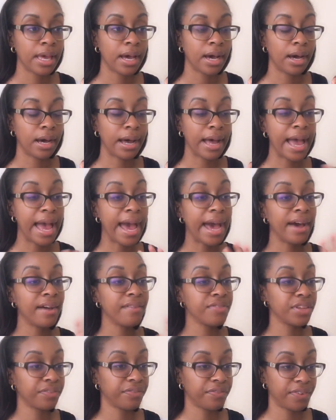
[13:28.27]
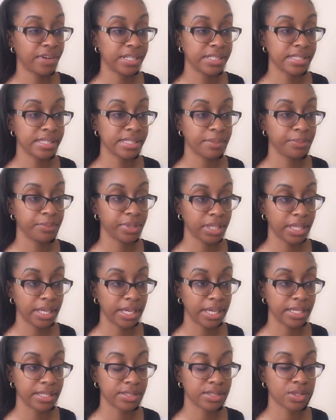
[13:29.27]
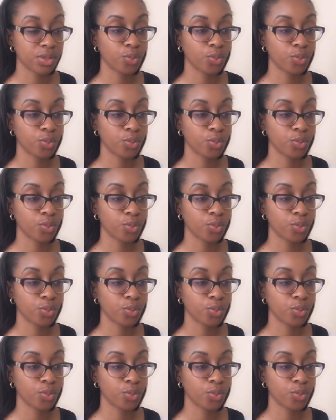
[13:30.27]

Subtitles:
have the funds in place